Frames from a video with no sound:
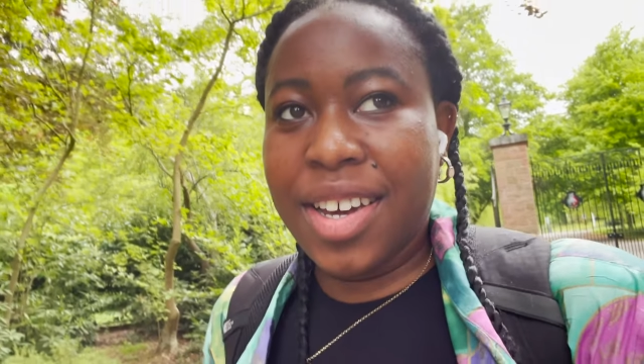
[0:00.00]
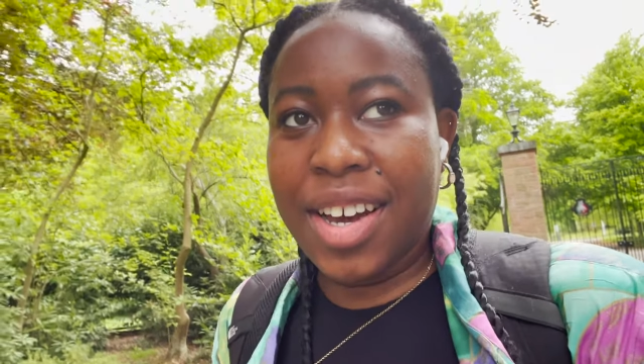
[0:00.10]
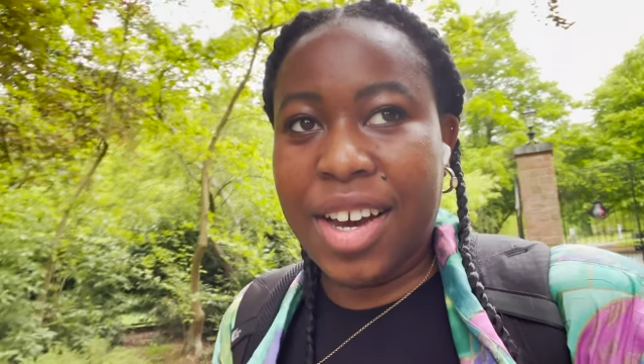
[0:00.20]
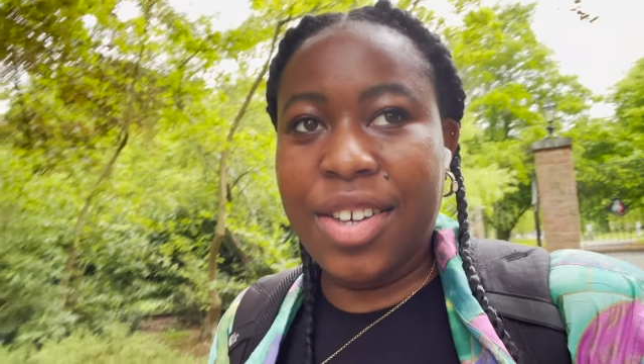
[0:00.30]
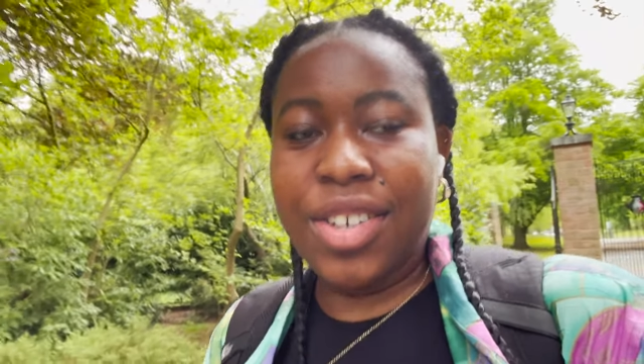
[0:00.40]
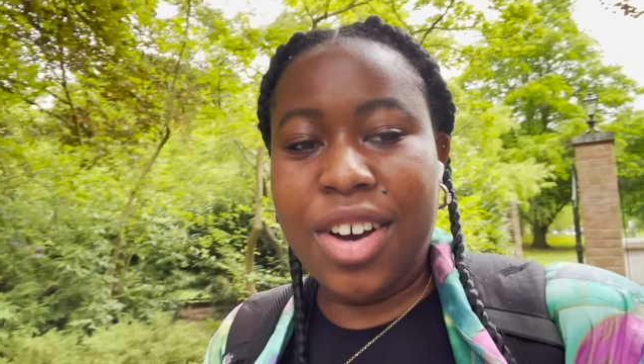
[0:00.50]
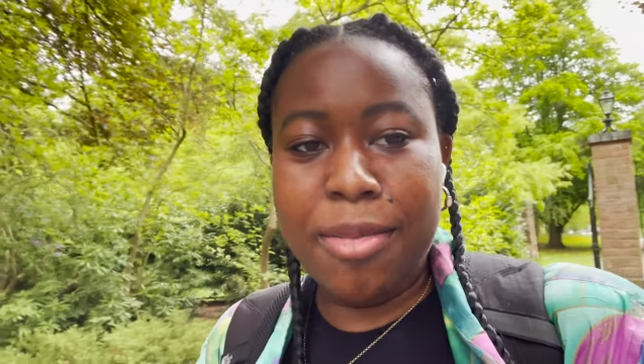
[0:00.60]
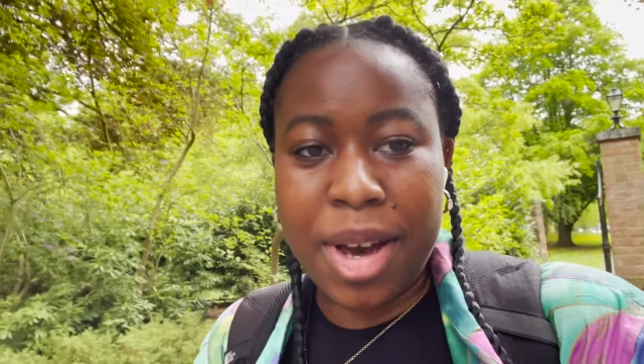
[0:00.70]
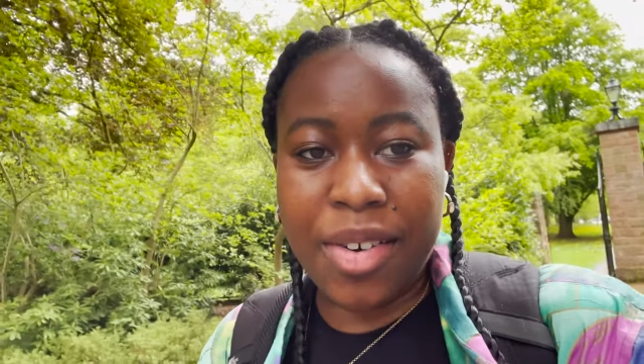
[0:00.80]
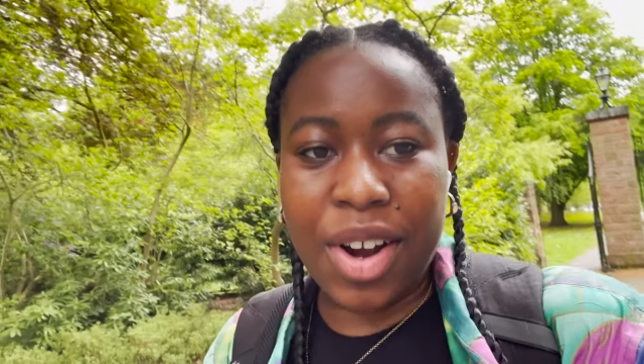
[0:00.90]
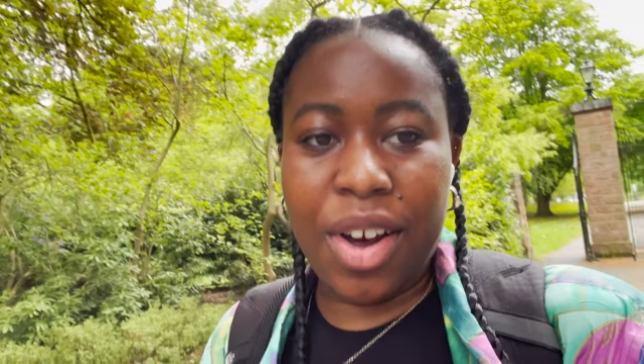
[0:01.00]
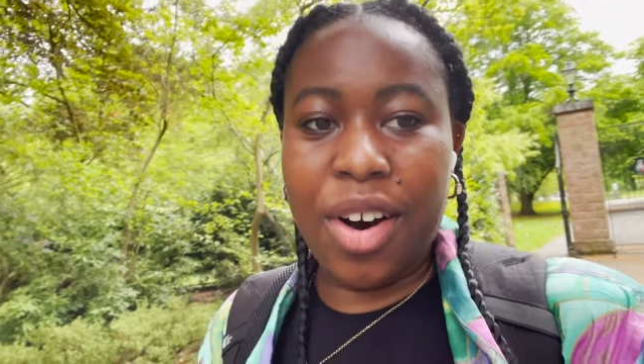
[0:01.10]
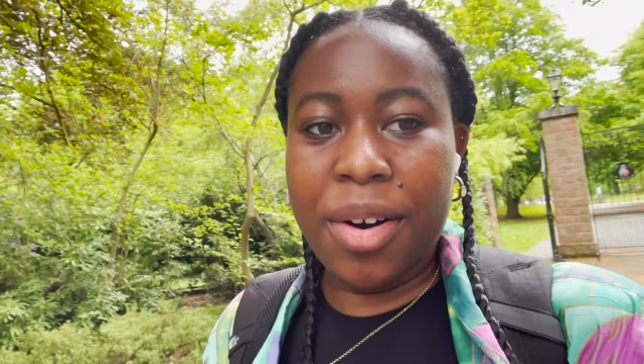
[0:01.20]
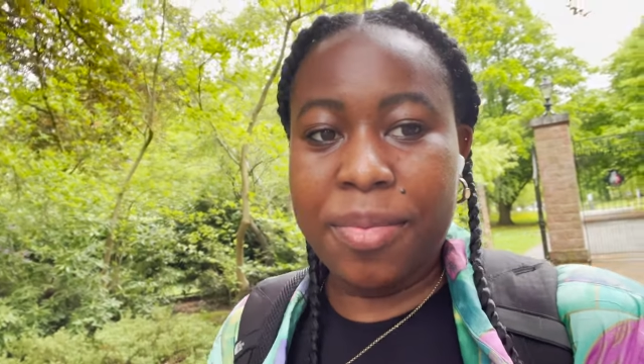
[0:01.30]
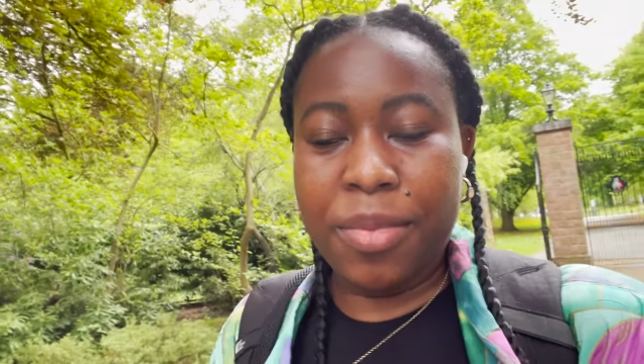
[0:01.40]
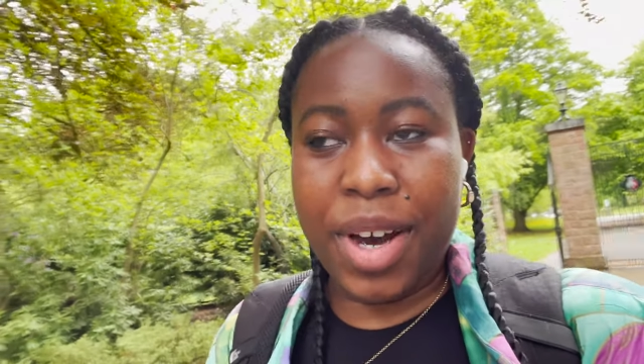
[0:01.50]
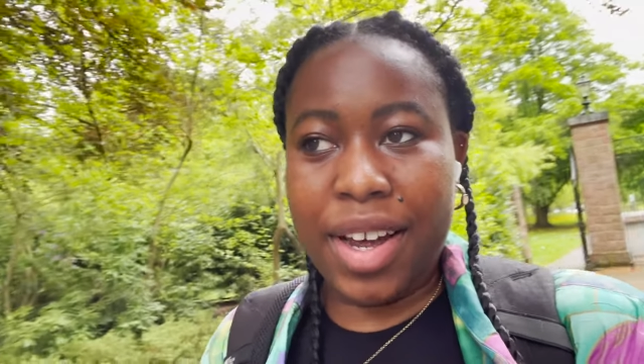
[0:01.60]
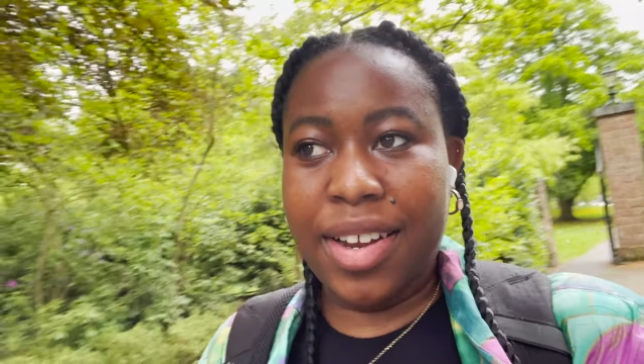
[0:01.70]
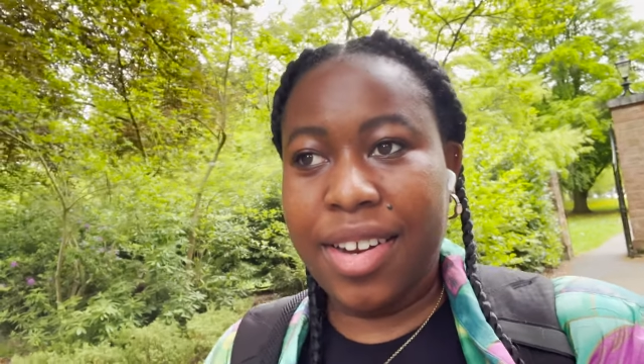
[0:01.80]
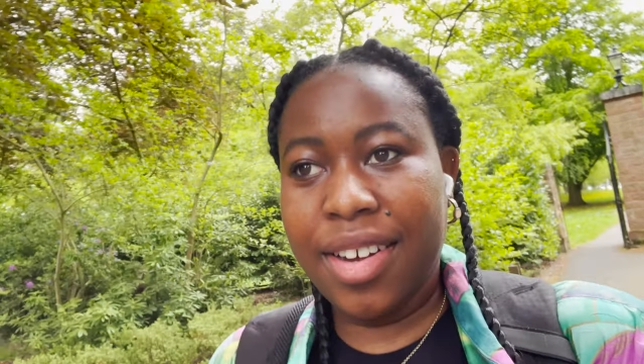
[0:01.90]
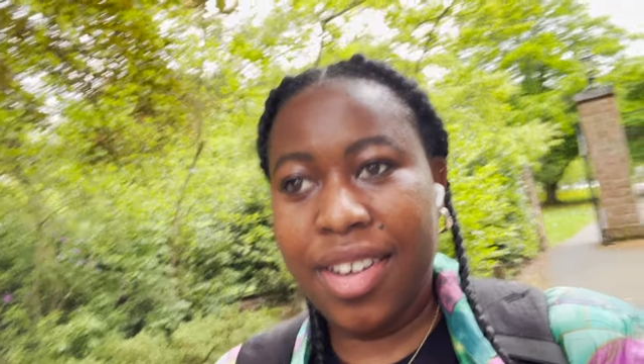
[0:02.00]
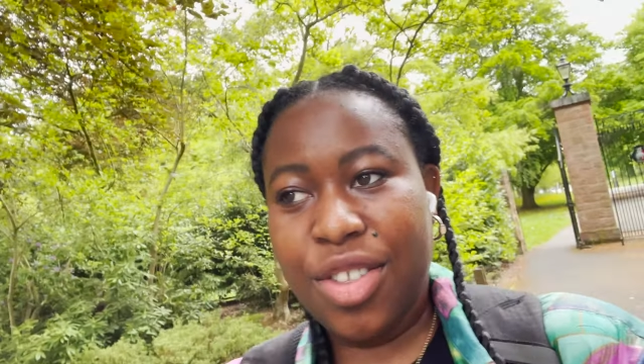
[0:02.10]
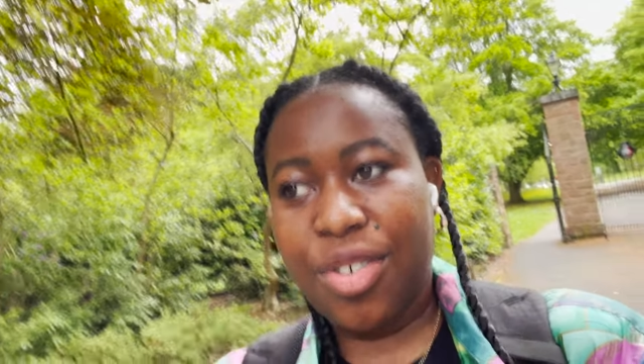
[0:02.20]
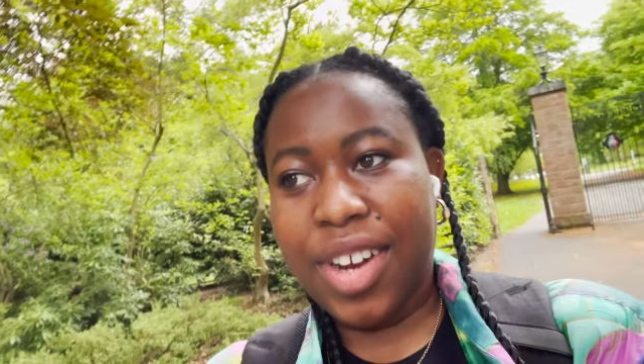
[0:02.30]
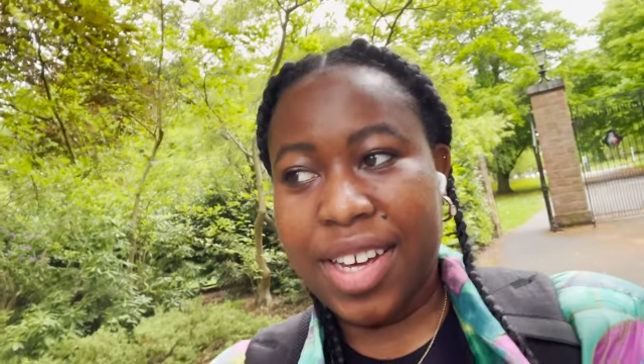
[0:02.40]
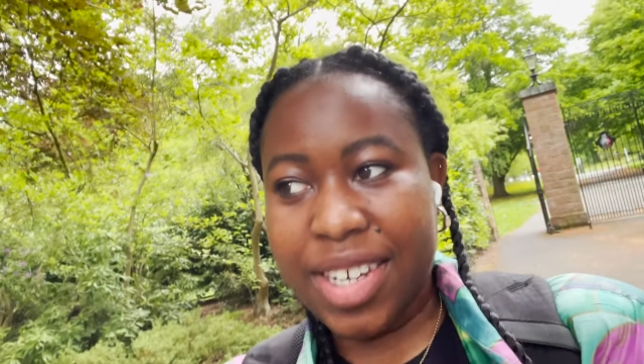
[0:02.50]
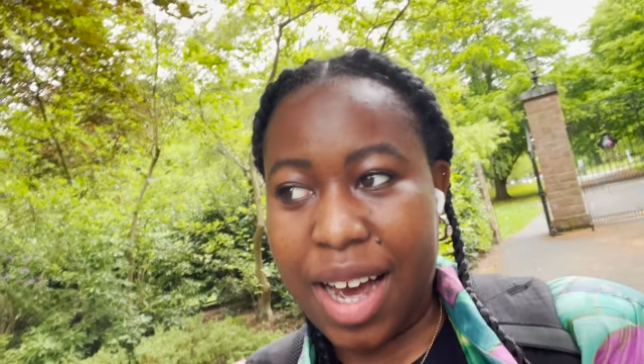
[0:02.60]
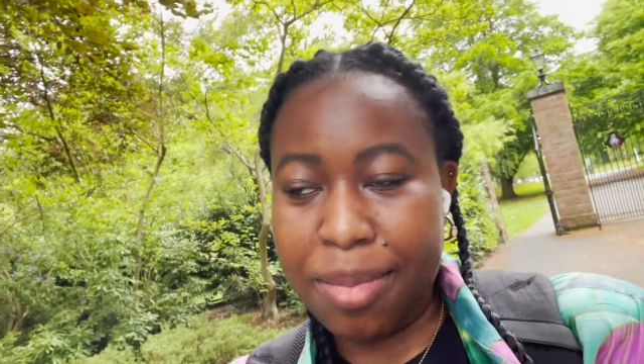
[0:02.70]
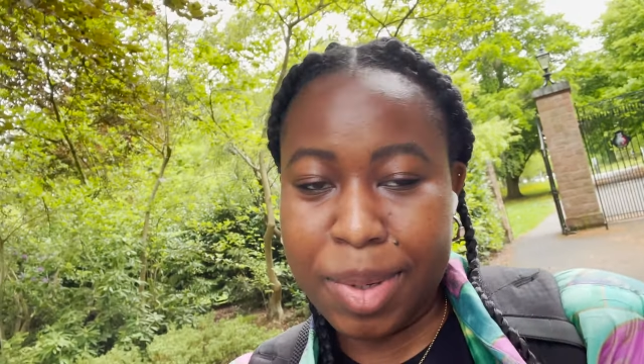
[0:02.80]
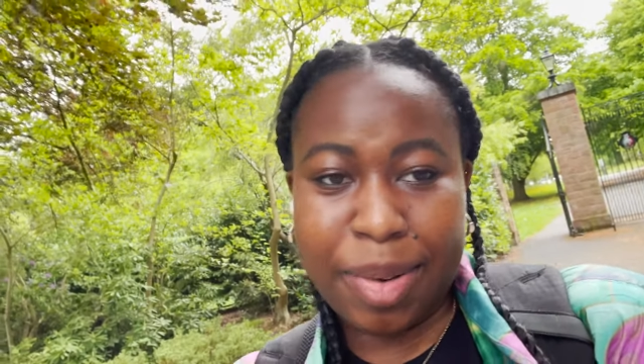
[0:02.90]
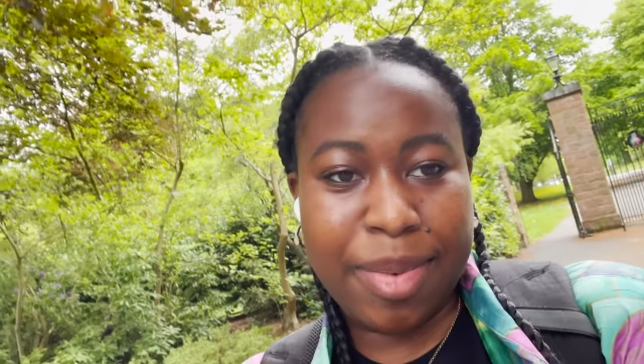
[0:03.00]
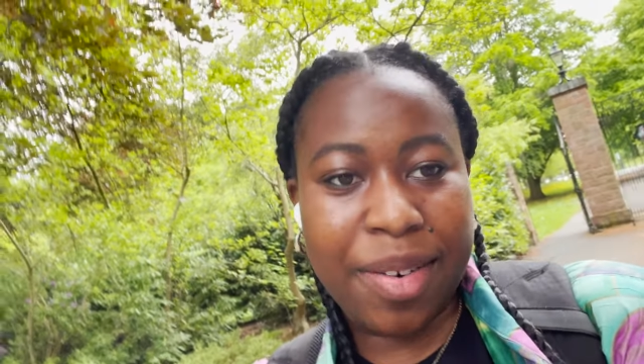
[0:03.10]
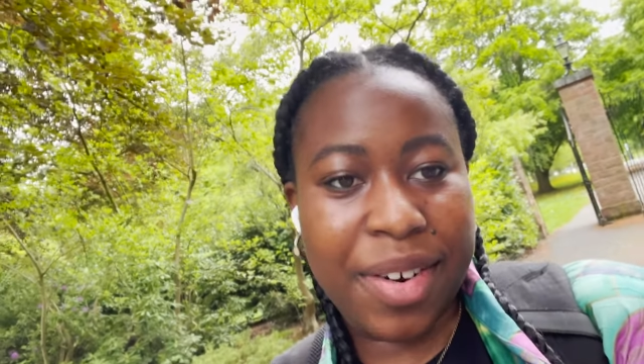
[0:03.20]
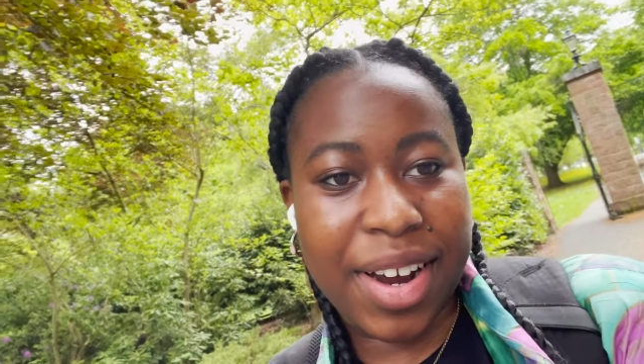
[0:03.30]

I used to come here a lot when during exams with one